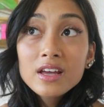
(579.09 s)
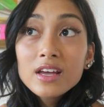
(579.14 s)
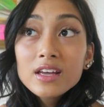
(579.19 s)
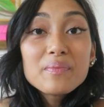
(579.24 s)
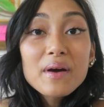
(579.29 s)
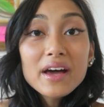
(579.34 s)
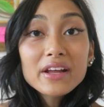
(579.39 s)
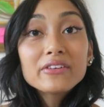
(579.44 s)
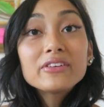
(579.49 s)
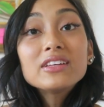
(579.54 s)
The
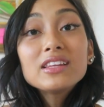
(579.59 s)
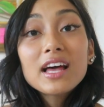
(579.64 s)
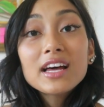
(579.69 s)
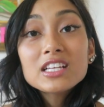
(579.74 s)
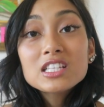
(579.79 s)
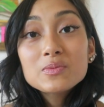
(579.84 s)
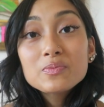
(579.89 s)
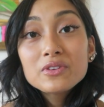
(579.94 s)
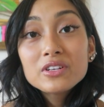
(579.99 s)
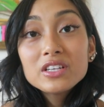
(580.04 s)
battery
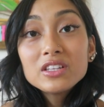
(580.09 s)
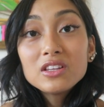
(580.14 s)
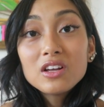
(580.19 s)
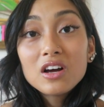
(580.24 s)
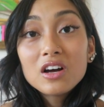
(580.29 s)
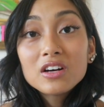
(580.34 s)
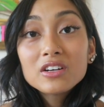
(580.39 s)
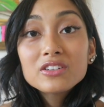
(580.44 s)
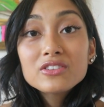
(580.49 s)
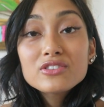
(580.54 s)
lasts pretty
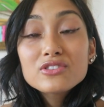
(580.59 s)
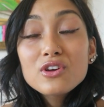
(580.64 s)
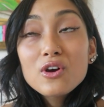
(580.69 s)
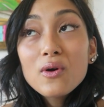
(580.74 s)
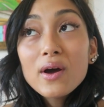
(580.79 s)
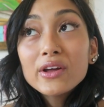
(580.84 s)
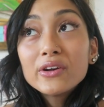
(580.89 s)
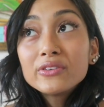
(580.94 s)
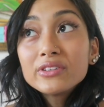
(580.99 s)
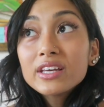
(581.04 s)
long,
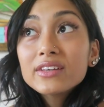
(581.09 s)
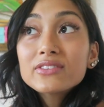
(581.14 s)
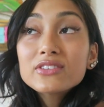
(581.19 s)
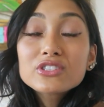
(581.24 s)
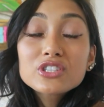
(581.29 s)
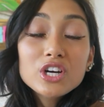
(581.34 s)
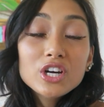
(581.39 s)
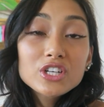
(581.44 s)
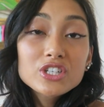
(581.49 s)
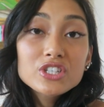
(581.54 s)
so I'd only have to
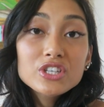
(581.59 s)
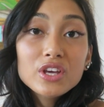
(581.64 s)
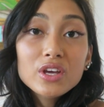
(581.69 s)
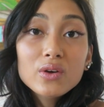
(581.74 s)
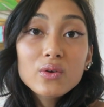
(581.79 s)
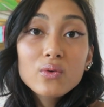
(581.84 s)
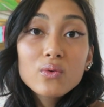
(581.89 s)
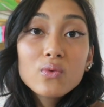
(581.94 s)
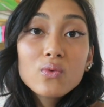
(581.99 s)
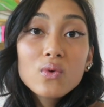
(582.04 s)
charge it
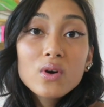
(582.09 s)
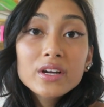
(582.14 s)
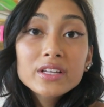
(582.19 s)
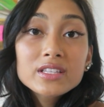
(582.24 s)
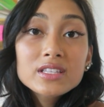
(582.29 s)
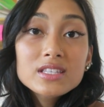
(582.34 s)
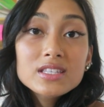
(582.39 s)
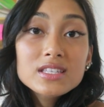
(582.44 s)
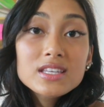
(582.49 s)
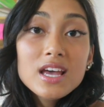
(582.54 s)
like
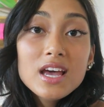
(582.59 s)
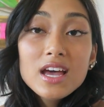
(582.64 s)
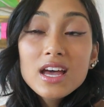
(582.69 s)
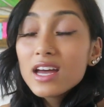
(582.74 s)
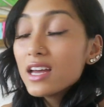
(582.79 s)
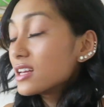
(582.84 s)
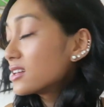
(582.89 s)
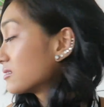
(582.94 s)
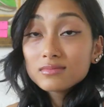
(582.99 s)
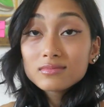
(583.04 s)
once
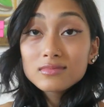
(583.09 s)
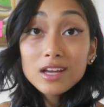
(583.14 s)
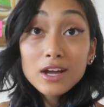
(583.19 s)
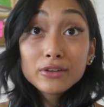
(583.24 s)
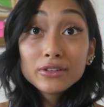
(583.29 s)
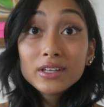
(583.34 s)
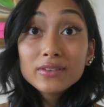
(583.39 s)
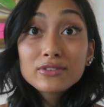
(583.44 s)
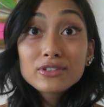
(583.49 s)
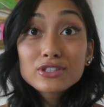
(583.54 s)
I
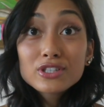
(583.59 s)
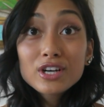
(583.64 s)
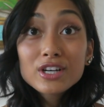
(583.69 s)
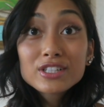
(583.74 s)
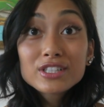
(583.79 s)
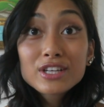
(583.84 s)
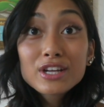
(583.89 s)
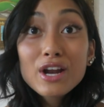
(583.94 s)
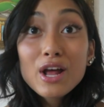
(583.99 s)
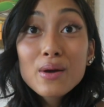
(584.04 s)
only have to
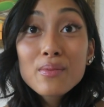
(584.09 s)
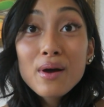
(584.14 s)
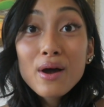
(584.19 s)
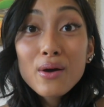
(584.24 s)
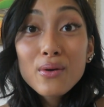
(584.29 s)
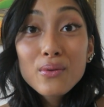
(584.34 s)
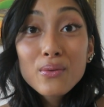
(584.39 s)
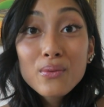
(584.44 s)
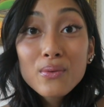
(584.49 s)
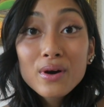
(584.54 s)
charge it
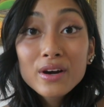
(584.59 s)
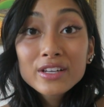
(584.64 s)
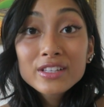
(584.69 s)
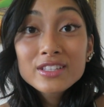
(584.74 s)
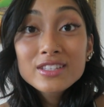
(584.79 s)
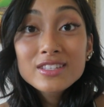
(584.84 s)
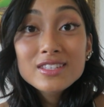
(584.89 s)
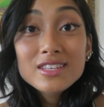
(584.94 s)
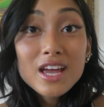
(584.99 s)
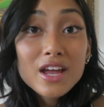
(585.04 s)
about
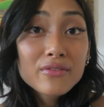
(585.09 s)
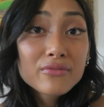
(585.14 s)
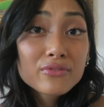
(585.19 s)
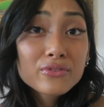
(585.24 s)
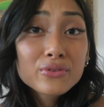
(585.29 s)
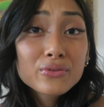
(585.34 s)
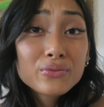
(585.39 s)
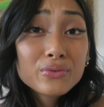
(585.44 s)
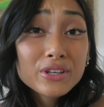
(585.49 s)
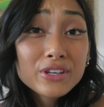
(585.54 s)
once
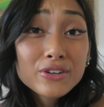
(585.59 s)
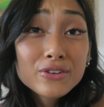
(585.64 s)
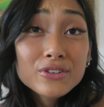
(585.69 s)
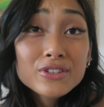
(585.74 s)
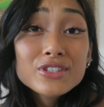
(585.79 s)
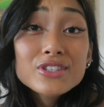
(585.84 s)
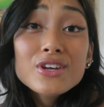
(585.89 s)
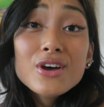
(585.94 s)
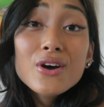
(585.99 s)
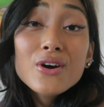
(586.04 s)
every week
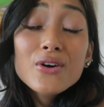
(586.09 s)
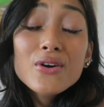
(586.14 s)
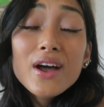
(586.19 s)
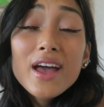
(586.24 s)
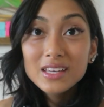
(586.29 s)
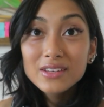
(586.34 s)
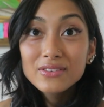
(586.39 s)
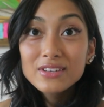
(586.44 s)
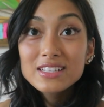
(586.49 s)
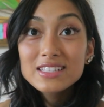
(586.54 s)
or so.
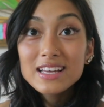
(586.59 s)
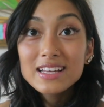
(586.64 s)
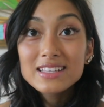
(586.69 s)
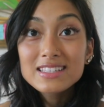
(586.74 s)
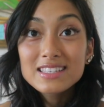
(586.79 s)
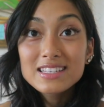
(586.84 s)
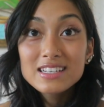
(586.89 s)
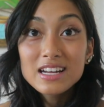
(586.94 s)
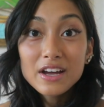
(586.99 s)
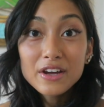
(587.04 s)
If it
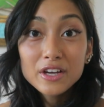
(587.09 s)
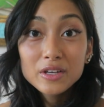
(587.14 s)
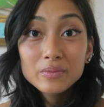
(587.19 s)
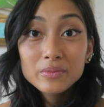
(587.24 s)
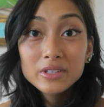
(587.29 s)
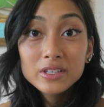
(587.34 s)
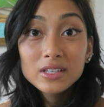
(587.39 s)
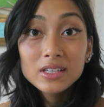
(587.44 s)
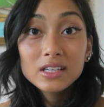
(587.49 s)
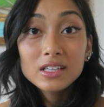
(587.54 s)
decides to die on
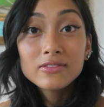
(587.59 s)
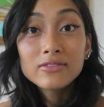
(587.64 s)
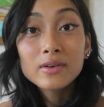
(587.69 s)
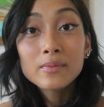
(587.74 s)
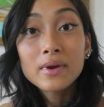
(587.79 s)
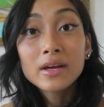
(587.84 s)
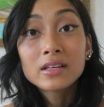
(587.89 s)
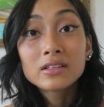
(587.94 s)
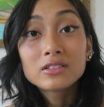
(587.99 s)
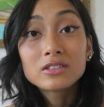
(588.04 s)
me, if
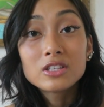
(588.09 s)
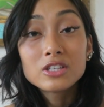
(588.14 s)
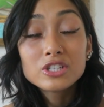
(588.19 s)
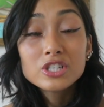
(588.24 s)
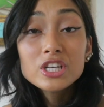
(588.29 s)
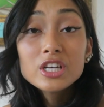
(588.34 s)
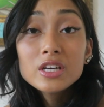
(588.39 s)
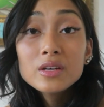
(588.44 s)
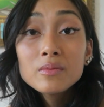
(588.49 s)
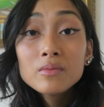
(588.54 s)
I'm at the
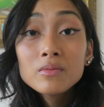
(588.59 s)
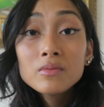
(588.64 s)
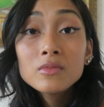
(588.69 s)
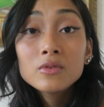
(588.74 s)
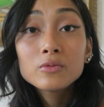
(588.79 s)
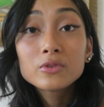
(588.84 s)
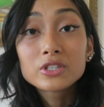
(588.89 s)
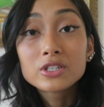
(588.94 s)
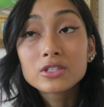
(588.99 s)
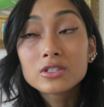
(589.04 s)

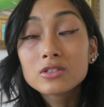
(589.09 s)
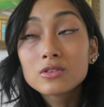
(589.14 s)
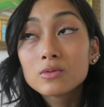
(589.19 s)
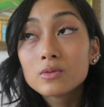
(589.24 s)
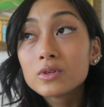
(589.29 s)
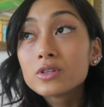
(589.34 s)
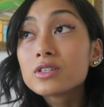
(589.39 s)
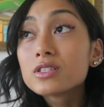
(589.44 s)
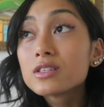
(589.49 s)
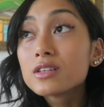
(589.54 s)
gym, which is the
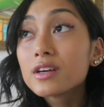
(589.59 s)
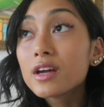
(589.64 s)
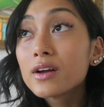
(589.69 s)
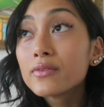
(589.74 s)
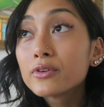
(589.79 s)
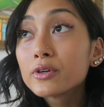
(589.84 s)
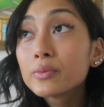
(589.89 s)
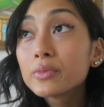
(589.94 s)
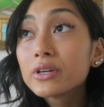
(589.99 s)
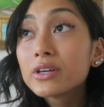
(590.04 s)
worst thing
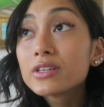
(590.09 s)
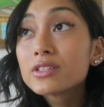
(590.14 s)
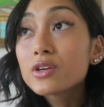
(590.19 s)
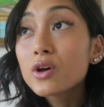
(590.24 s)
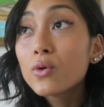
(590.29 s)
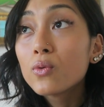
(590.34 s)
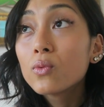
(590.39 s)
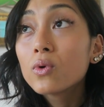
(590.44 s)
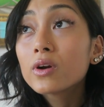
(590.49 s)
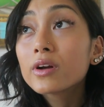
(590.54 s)
ever because
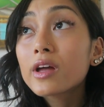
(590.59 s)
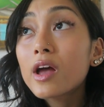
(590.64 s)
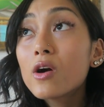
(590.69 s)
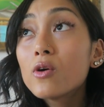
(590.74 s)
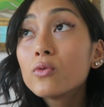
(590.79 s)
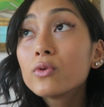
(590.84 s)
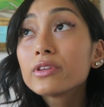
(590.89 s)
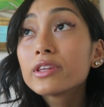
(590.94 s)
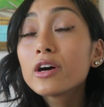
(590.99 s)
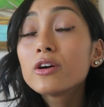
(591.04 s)
a
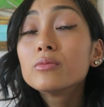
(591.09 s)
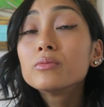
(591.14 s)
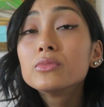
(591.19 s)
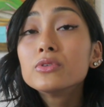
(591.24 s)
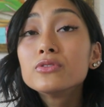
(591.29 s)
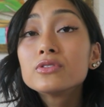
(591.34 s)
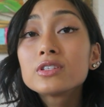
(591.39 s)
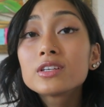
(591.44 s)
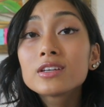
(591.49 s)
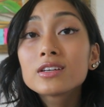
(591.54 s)
workout without
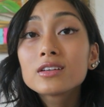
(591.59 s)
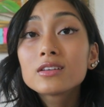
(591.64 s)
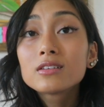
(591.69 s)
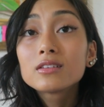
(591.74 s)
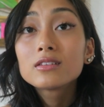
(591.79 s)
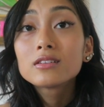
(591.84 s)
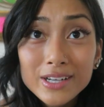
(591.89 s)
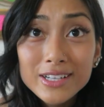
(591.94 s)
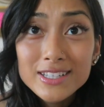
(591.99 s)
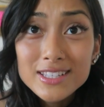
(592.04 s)
music,
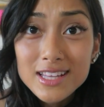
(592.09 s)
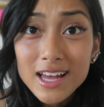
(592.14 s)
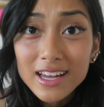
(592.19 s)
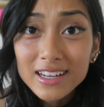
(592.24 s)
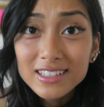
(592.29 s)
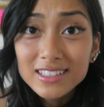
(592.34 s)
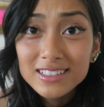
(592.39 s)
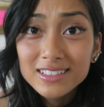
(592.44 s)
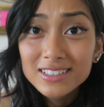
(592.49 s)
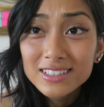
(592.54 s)
what is
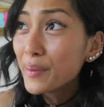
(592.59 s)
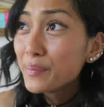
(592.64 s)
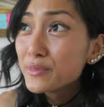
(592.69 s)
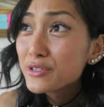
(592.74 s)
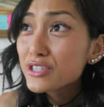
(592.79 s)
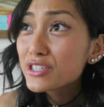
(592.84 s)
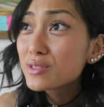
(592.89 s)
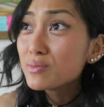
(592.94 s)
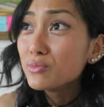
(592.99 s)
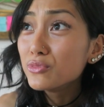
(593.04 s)
that? I'm
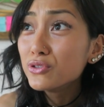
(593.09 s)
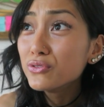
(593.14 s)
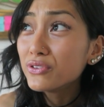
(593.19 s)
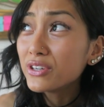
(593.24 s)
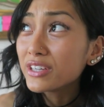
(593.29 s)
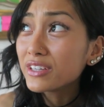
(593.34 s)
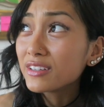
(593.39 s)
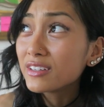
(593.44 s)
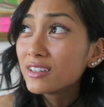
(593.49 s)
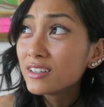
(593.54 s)
just
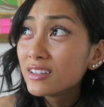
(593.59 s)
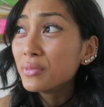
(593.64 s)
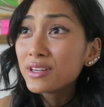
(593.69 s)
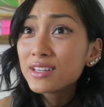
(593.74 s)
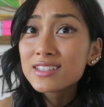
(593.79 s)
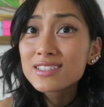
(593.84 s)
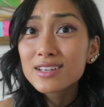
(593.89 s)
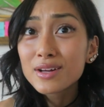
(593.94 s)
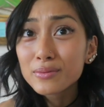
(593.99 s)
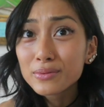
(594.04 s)
moving, but
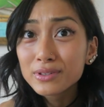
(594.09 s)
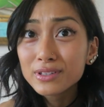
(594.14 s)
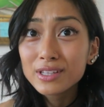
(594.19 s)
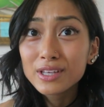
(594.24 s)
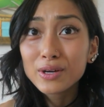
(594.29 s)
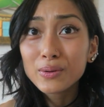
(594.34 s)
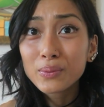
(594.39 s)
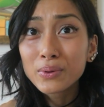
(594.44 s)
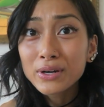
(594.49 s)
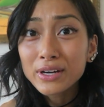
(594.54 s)
it's not
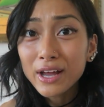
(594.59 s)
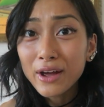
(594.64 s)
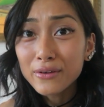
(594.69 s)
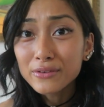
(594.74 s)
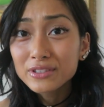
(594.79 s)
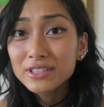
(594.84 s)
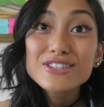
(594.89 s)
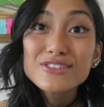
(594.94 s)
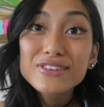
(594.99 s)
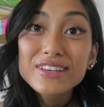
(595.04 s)
really a
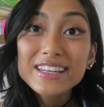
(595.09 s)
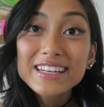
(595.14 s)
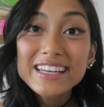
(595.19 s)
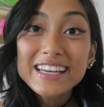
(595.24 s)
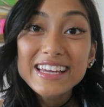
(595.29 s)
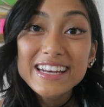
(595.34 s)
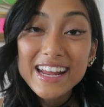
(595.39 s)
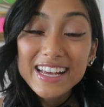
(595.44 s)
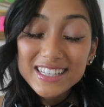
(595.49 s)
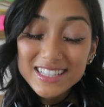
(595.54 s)
workout. You can
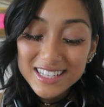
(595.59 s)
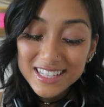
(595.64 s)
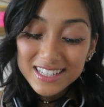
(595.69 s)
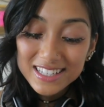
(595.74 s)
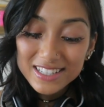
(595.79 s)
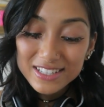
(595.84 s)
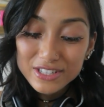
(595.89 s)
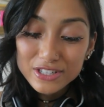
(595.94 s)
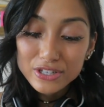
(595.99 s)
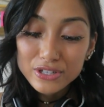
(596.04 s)
connect
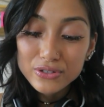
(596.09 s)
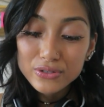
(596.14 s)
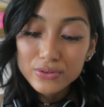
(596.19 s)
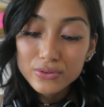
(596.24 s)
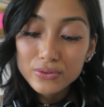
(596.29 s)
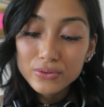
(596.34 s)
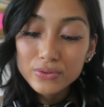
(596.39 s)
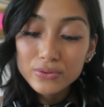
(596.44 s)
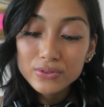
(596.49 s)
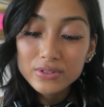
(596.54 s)
it
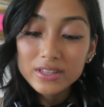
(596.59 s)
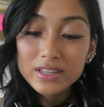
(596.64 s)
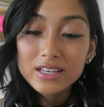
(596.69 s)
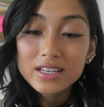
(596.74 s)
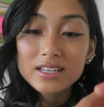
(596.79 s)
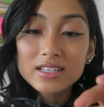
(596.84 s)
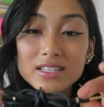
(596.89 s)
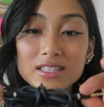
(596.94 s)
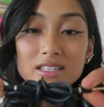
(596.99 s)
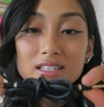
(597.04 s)
to
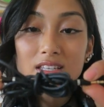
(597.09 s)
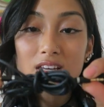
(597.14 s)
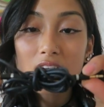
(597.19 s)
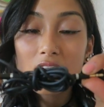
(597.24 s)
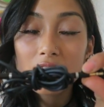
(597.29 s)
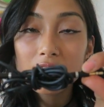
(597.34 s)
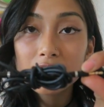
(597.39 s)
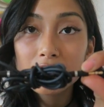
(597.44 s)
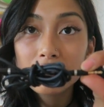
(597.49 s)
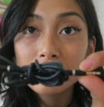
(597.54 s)
this
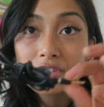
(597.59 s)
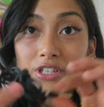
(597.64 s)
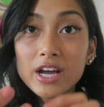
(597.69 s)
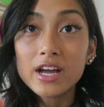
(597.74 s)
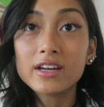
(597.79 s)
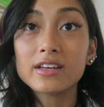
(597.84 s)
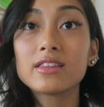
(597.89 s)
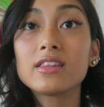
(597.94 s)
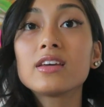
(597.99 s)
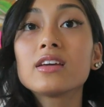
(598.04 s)
audio
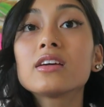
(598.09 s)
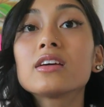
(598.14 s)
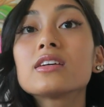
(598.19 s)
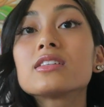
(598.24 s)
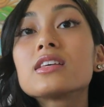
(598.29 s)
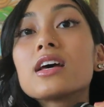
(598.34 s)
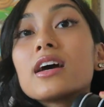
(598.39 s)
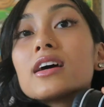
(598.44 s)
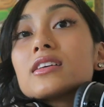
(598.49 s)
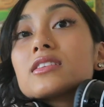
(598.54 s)
jack thing
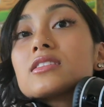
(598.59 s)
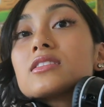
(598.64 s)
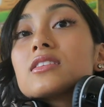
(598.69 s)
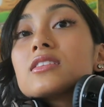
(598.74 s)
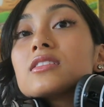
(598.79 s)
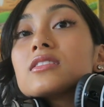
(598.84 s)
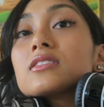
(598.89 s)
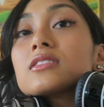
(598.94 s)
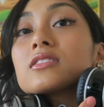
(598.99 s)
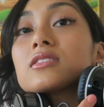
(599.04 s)
because it has
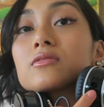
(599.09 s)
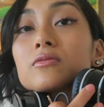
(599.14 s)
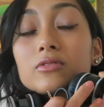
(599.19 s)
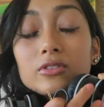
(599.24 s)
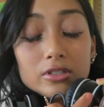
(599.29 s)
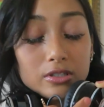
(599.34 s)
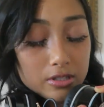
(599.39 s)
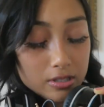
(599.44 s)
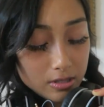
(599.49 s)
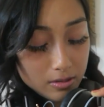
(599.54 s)
these,
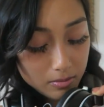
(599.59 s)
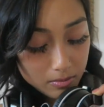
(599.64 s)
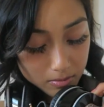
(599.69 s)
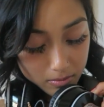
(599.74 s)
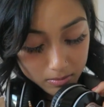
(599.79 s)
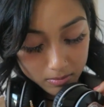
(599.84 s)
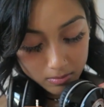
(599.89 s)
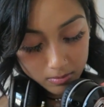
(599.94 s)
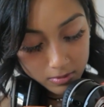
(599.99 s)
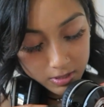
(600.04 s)
where is it?
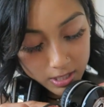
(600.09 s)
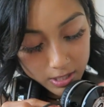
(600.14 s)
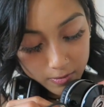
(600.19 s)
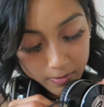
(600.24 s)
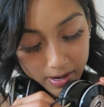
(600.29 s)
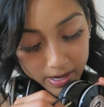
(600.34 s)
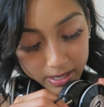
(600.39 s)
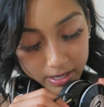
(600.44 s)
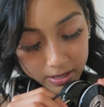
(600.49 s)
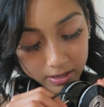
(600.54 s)
It's like
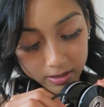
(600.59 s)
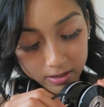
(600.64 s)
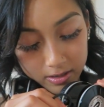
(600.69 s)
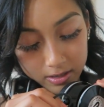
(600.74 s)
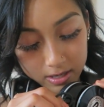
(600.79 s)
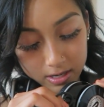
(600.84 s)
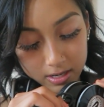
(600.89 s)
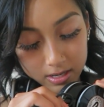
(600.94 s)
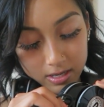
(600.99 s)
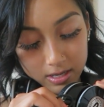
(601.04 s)
right here.